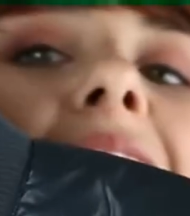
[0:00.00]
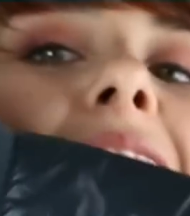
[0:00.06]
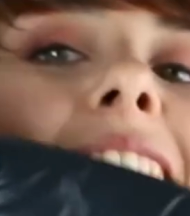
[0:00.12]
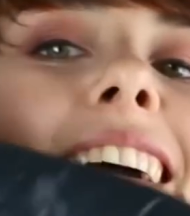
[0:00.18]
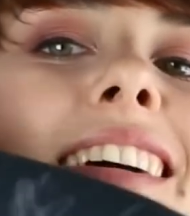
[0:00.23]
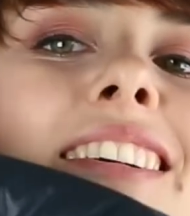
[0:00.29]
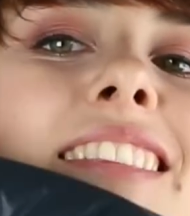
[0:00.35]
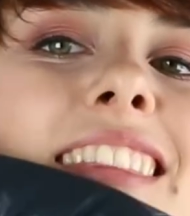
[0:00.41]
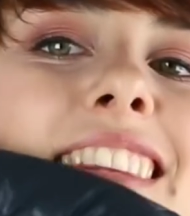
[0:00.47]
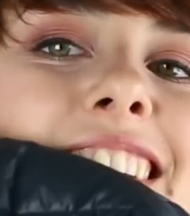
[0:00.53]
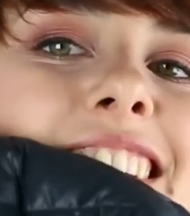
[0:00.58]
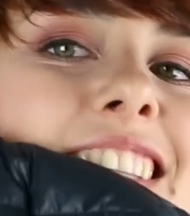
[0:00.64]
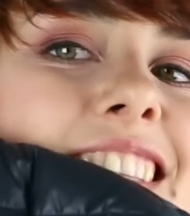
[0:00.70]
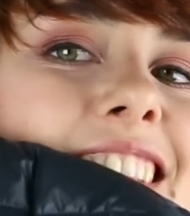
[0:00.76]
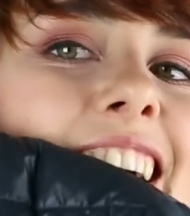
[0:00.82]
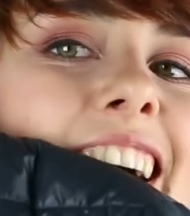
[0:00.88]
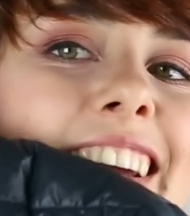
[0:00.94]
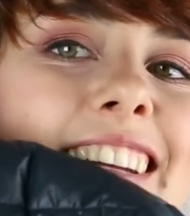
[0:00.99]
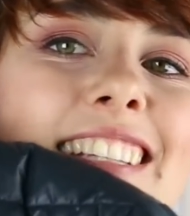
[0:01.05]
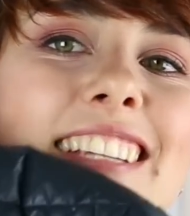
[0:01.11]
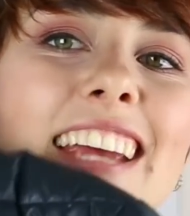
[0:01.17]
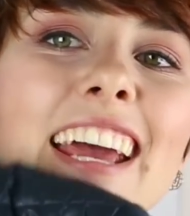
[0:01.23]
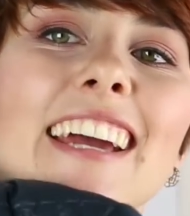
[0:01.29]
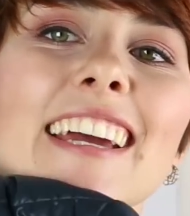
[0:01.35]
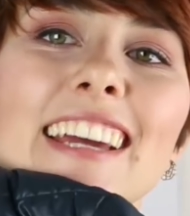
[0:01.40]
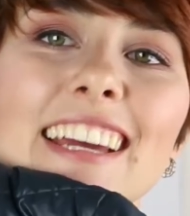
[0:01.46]
I got this night
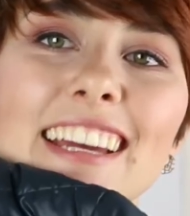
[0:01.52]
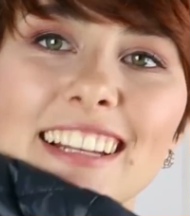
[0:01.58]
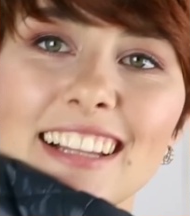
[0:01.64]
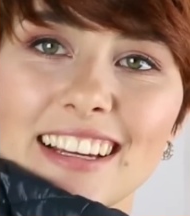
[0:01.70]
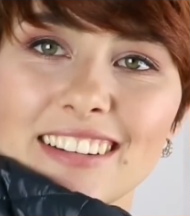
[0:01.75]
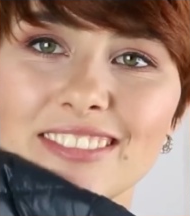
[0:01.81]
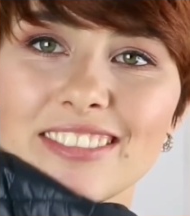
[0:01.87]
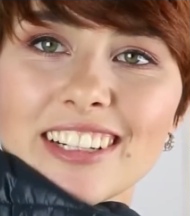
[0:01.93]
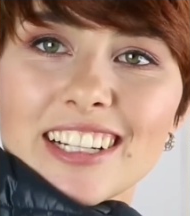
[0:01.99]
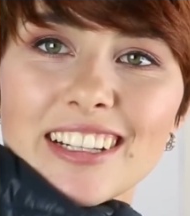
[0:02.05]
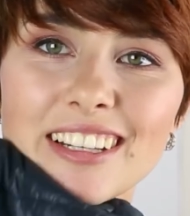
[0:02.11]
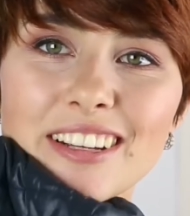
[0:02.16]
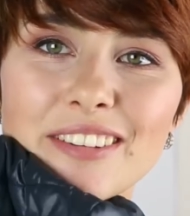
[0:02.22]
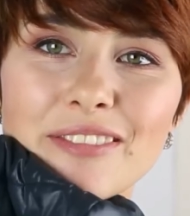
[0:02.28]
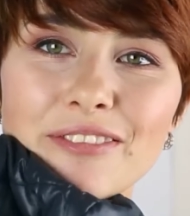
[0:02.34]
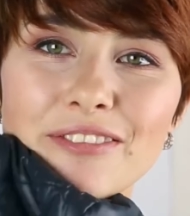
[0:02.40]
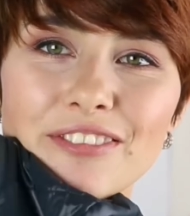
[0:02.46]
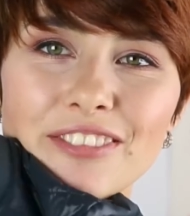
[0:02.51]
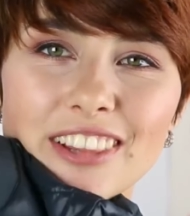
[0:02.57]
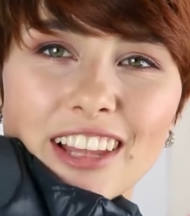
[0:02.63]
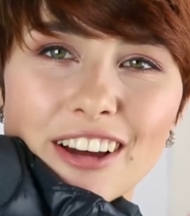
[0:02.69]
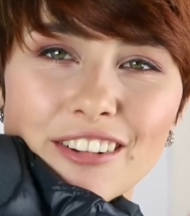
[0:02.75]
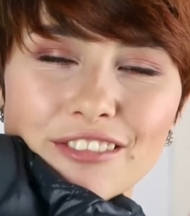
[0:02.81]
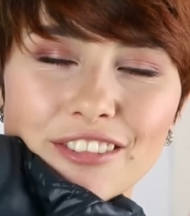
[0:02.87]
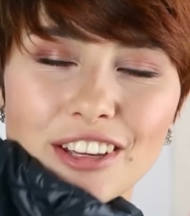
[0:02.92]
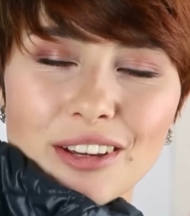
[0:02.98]
jacket, like really
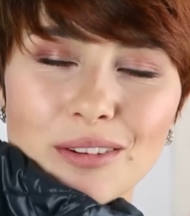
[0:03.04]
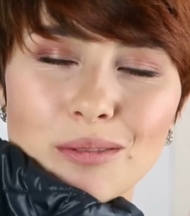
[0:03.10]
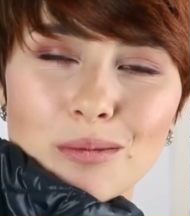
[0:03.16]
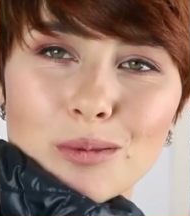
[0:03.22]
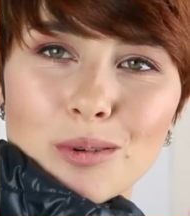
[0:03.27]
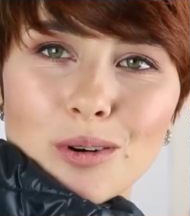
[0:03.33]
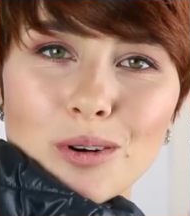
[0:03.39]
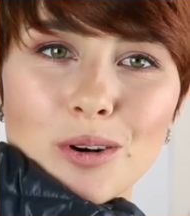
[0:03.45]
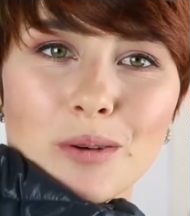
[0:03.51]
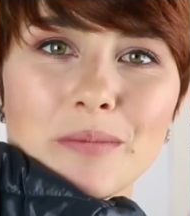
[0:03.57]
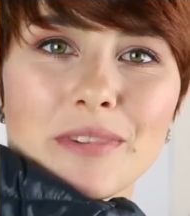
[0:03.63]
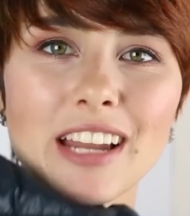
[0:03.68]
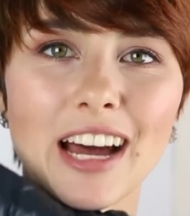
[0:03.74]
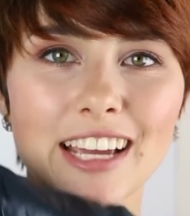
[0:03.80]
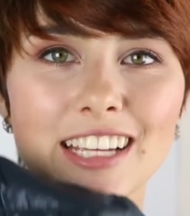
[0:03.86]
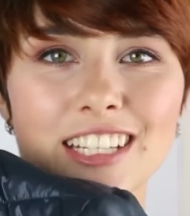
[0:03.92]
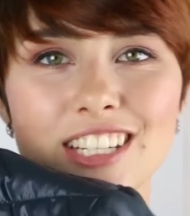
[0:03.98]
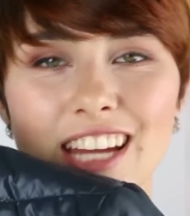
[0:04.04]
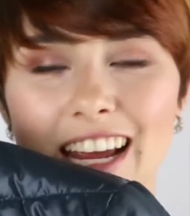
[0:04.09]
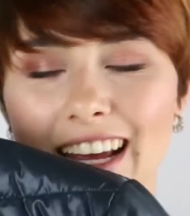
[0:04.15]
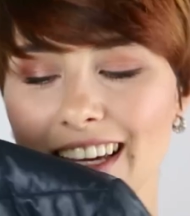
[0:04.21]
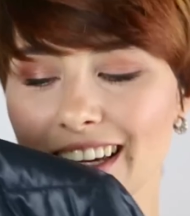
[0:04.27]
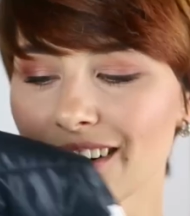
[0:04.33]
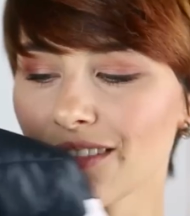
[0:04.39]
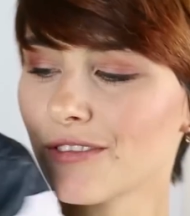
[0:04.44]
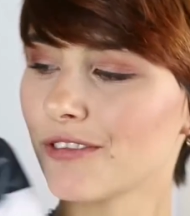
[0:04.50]
fluffy, warm night
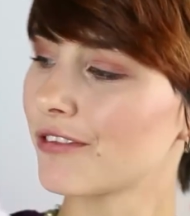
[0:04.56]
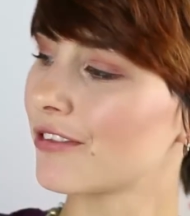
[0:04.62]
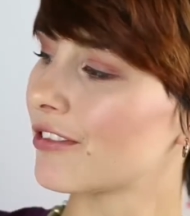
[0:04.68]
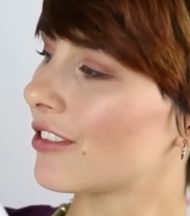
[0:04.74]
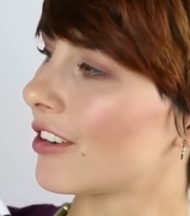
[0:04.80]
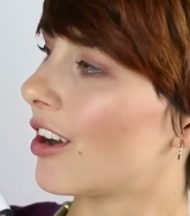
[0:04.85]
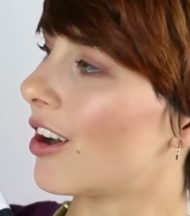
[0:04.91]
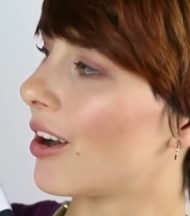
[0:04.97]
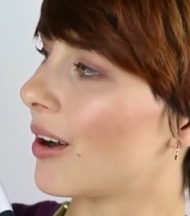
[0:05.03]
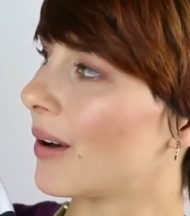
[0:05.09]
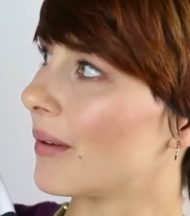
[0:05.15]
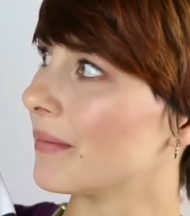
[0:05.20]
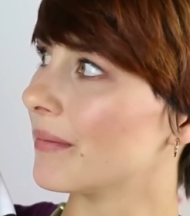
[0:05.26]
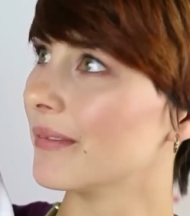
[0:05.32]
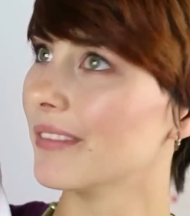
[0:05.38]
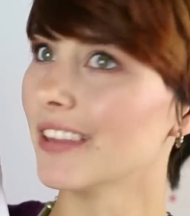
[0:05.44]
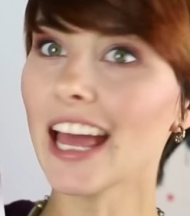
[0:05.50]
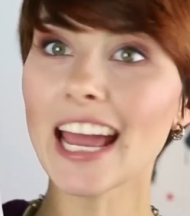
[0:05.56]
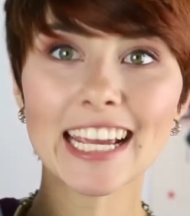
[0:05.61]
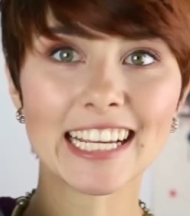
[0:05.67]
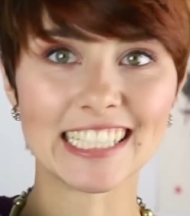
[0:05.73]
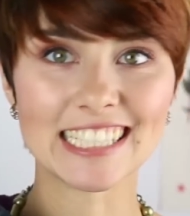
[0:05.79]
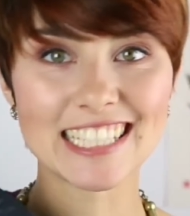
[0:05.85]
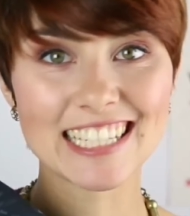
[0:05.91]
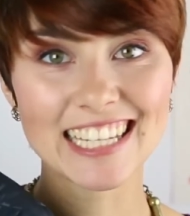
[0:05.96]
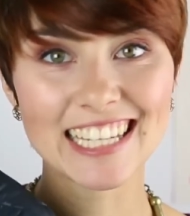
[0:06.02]
jacket from
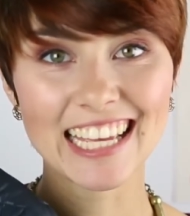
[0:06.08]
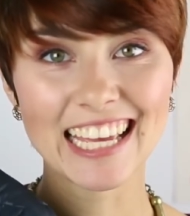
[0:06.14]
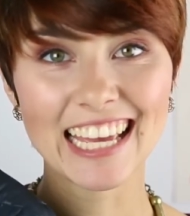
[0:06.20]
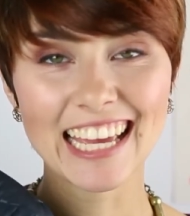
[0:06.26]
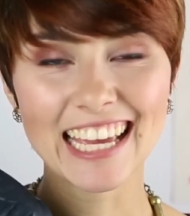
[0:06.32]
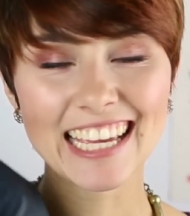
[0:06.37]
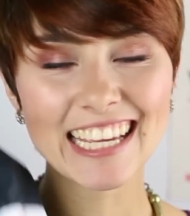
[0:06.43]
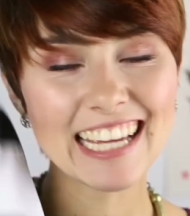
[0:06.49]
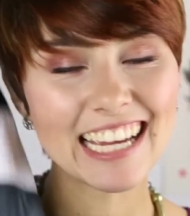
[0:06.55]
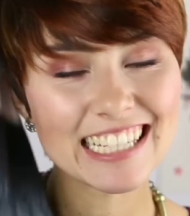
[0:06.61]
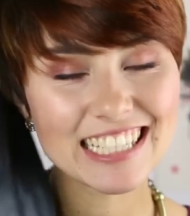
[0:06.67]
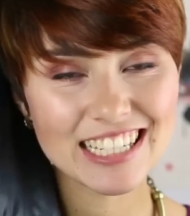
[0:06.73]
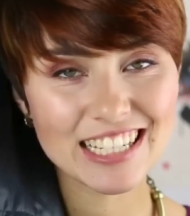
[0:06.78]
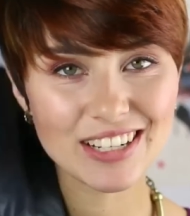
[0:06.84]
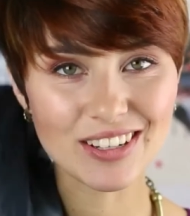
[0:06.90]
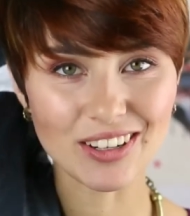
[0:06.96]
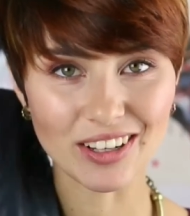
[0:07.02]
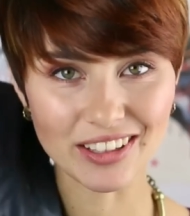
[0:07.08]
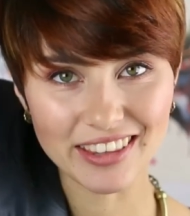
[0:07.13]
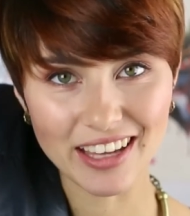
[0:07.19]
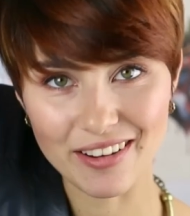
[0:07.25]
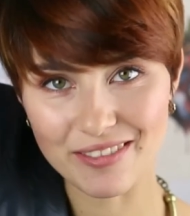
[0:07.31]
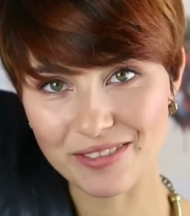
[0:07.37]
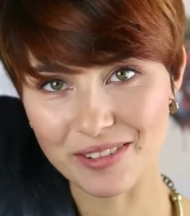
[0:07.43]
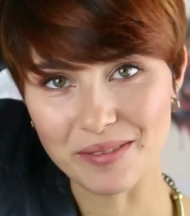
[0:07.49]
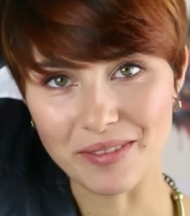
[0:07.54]
Nate. He actually got
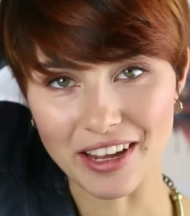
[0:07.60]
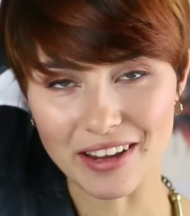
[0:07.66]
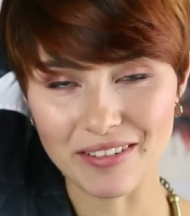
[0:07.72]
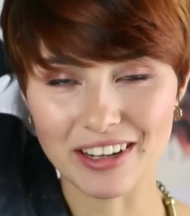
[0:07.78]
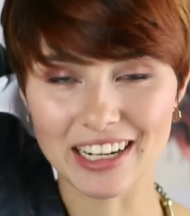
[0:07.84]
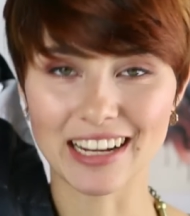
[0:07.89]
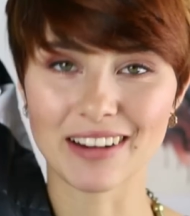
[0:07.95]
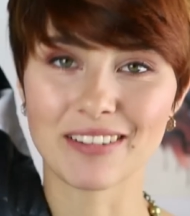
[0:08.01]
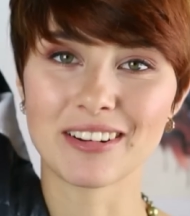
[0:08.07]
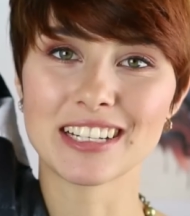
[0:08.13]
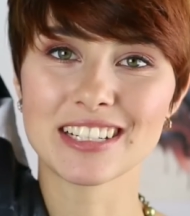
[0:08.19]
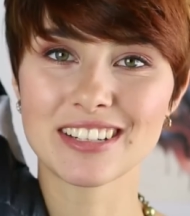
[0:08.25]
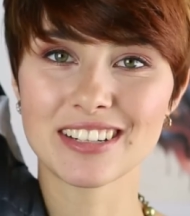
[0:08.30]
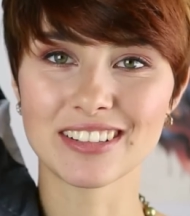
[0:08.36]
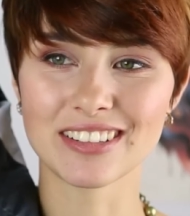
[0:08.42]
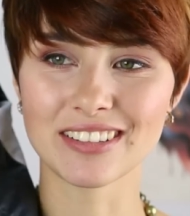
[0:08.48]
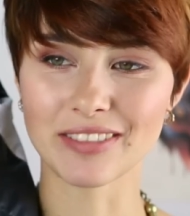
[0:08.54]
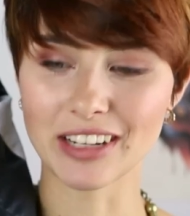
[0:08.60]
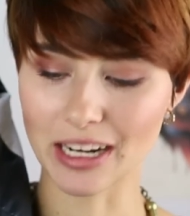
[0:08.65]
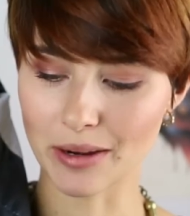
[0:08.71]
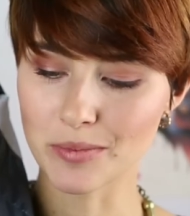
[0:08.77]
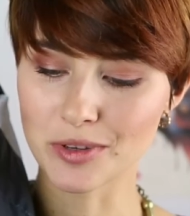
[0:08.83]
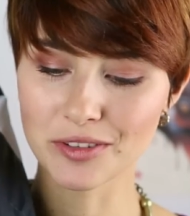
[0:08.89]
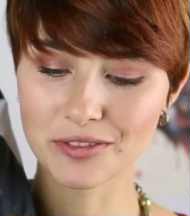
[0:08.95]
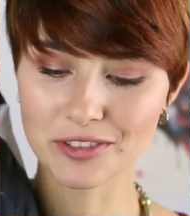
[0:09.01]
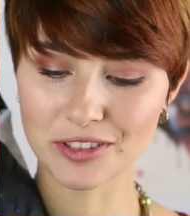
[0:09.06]
that for me when I
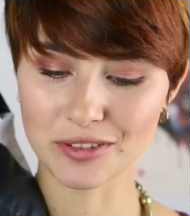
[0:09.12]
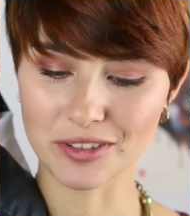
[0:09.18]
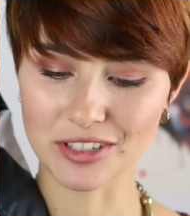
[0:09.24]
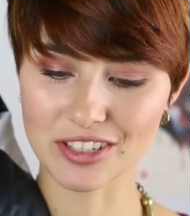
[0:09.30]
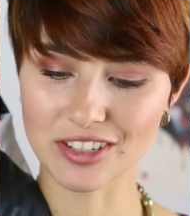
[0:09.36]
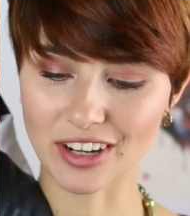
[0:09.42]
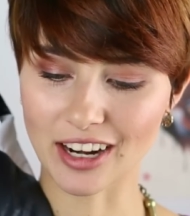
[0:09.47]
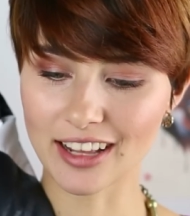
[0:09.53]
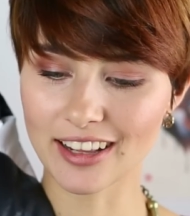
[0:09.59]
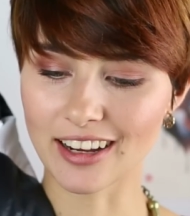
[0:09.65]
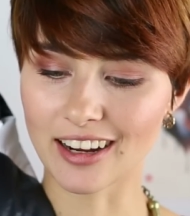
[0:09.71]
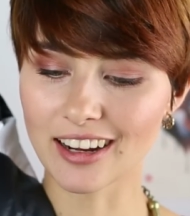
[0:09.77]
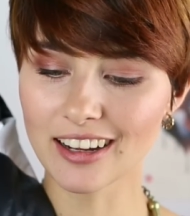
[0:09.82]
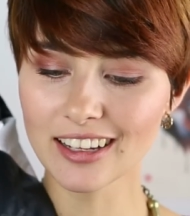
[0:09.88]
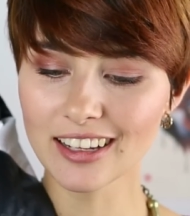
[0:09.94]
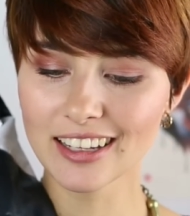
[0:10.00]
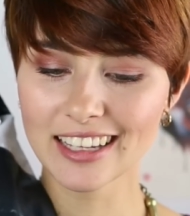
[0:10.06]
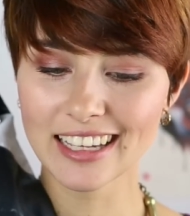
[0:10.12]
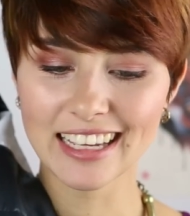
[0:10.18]
moved to Australia.